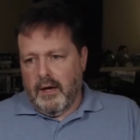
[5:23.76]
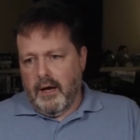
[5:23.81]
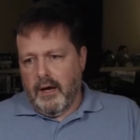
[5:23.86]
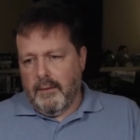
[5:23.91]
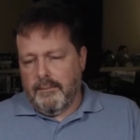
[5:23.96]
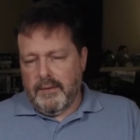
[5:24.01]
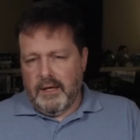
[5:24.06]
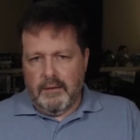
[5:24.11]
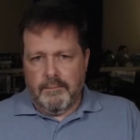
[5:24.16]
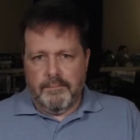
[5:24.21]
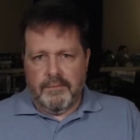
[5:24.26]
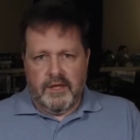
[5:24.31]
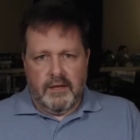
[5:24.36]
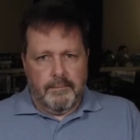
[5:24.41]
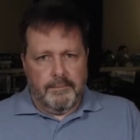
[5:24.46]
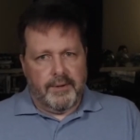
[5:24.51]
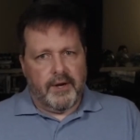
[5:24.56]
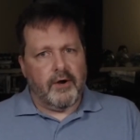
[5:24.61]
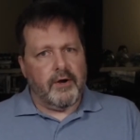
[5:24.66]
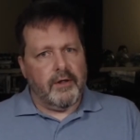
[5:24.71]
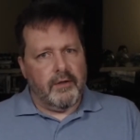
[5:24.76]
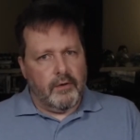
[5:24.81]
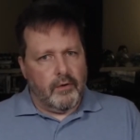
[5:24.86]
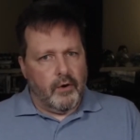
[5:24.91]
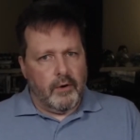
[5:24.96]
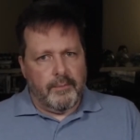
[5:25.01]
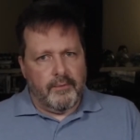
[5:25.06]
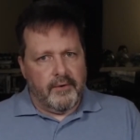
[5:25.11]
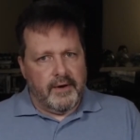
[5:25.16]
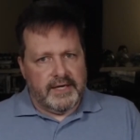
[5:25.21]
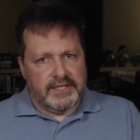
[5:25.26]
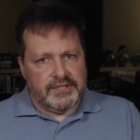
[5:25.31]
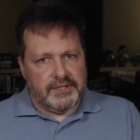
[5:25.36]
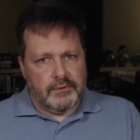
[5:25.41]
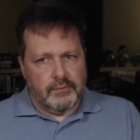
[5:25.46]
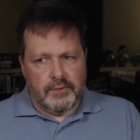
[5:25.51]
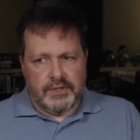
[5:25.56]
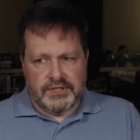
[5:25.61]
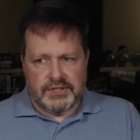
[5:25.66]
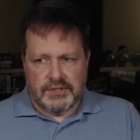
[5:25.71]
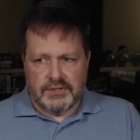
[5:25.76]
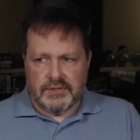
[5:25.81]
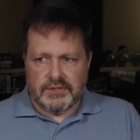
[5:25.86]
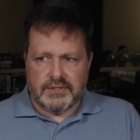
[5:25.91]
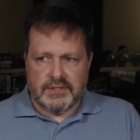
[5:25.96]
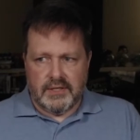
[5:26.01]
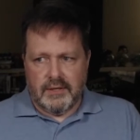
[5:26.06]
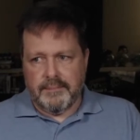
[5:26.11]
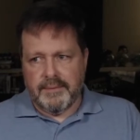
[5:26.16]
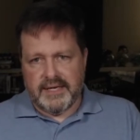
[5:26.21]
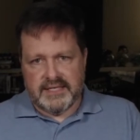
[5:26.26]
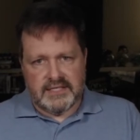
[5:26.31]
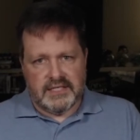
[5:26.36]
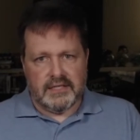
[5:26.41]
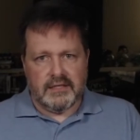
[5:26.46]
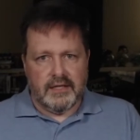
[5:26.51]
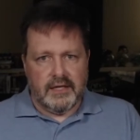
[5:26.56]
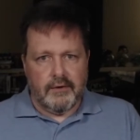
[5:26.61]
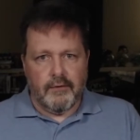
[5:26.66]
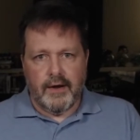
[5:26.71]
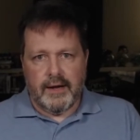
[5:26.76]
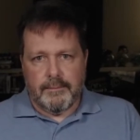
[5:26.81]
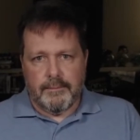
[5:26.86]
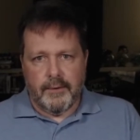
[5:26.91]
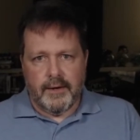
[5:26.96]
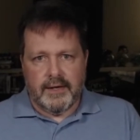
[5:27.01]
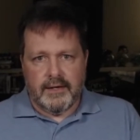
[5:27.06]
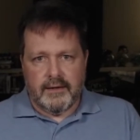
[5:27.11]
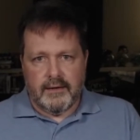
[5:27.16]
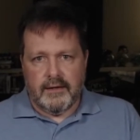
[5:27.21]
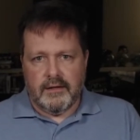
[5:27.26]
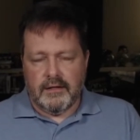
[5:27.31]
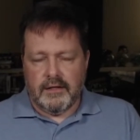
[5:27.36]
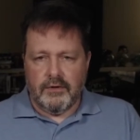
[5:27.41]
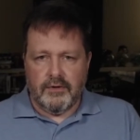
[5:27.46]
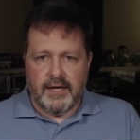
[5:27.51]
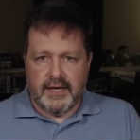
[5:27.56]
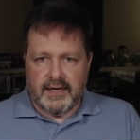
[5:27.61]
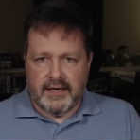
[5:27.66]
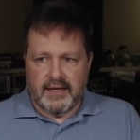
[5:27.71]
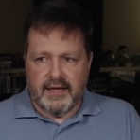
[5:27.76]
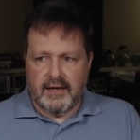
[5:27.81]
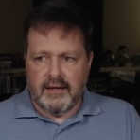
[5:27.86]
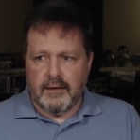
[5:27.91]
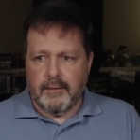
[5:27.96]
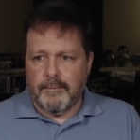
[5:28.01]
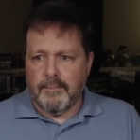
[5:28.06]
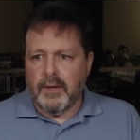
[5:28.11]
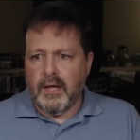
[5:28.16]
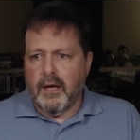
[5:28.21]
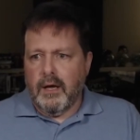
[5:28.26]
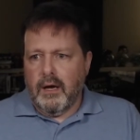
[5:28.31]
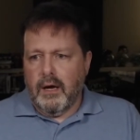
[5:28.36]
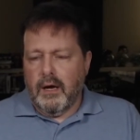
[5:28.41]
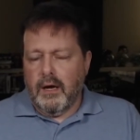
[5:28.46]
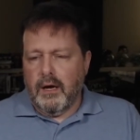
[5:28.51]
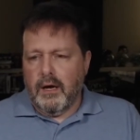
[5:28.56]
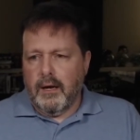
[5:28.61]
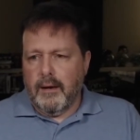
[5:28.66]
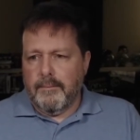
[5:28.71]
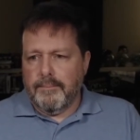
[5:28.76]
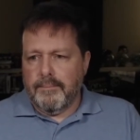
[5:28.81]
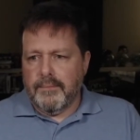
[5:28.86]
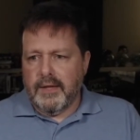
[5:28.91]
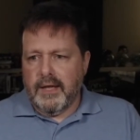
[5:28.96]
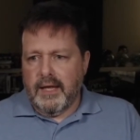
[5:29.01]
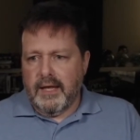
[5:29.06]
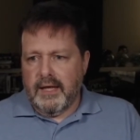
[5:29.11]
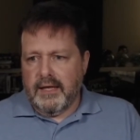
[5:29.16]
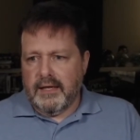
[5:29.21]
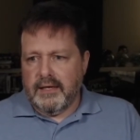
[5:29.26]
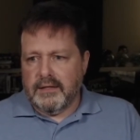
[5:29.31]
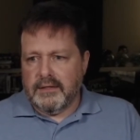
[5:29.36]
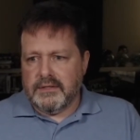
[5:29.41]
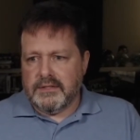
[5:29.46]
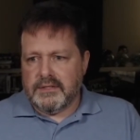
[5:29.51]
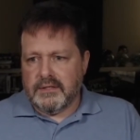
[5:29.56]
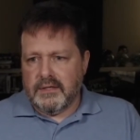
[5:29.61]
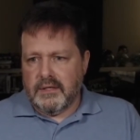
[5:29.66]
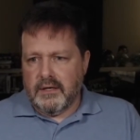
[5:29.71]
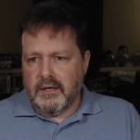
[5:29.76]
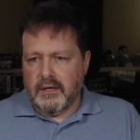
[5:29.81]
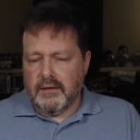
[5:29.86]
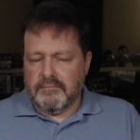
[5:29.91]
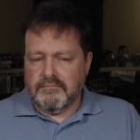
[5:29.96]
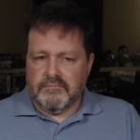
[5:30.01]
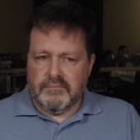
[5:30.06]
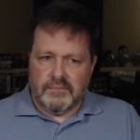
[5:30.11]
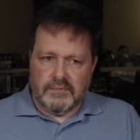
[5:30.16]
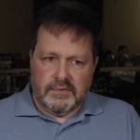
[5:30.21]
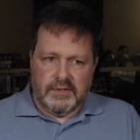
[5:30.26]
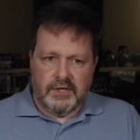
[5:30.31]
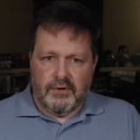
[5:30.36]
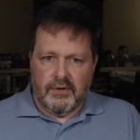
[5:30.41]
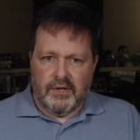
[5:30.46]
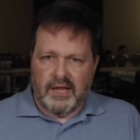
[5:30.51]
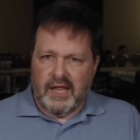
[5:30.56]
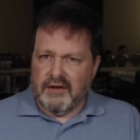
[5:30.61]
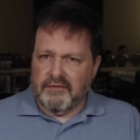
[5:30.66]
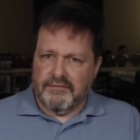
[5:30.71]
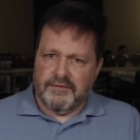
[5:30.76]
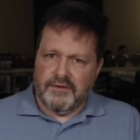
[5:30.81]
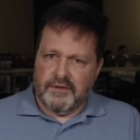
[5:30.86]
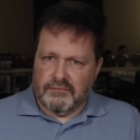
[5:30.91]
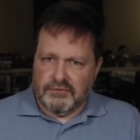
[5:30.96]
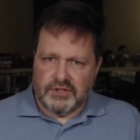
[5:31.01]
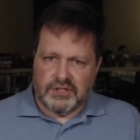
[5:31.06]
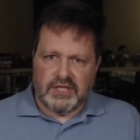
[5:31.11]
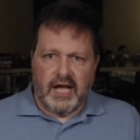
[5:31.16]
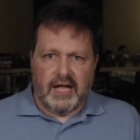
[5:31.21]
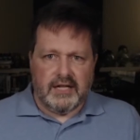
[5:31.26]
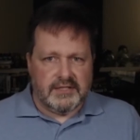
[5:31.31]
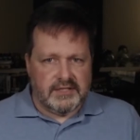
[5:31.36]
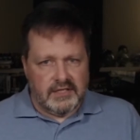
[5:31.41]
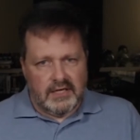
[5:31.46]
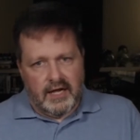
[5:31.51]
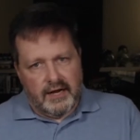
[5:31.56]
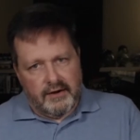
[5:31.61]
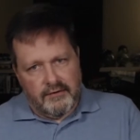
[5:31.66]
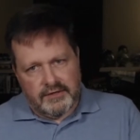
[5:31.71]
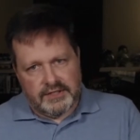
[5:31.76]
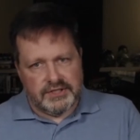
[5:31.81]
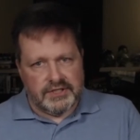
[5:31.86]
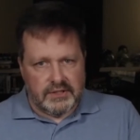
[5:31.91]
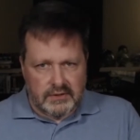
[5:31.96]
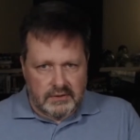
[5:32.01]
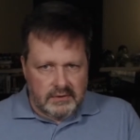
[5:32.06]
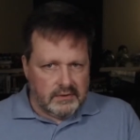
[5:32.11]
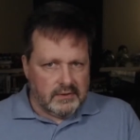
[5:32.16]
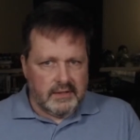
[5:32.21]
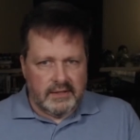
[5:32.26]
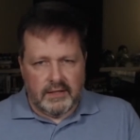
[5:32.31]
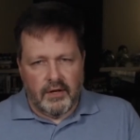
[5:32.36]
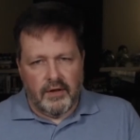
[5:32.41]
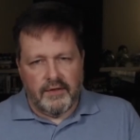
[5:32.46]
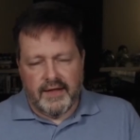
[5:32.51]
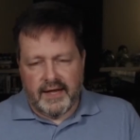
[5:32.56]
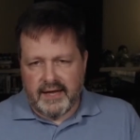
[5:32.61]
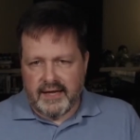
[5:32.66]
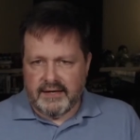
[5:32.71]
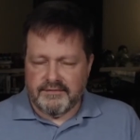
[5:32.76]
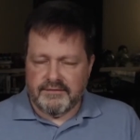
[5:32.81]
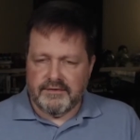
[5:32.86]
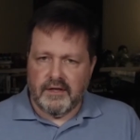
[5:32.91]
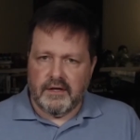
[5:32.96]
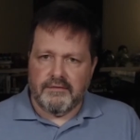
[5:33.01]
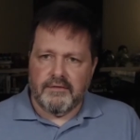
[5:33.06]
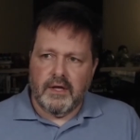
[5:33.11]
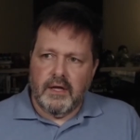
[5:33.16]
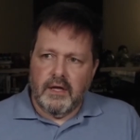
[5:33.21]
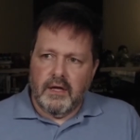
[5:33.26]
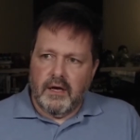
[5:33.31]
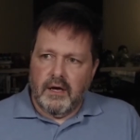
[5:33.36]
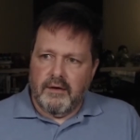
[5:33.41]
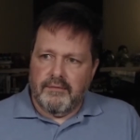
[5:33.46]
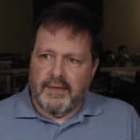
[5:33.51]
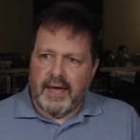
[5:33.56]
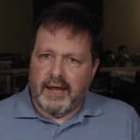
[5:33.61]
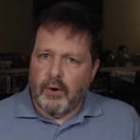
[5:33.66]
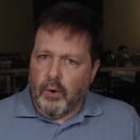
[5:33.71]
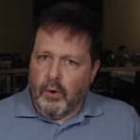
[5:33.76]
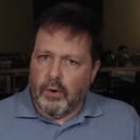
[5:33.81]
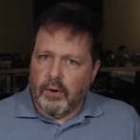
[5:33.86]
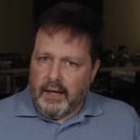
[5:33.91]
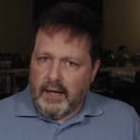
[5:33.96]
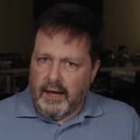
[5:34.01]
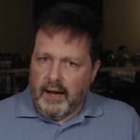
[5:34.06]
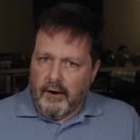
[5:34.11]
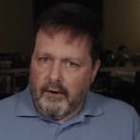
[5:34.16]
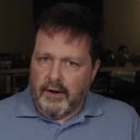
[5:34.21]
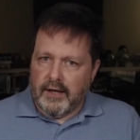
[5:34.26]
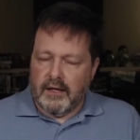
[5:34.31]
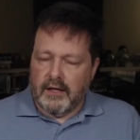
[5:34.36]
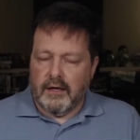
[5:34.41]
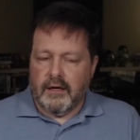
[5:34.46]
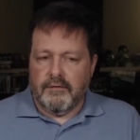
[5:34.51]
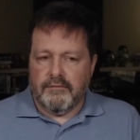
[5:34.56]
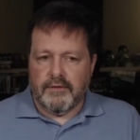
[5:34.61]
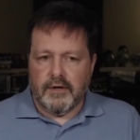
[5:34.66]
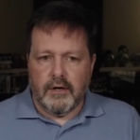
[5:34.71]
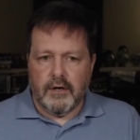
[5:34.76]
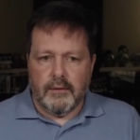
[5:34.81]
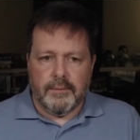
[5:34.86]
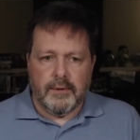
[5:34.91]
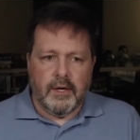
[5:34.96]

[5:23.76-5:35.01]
in the Imperial Corporation, which is basically Great Britain and the United Kingdom, and a lot of Scots and Irish and all that kind of stuff, that whole area of Europe.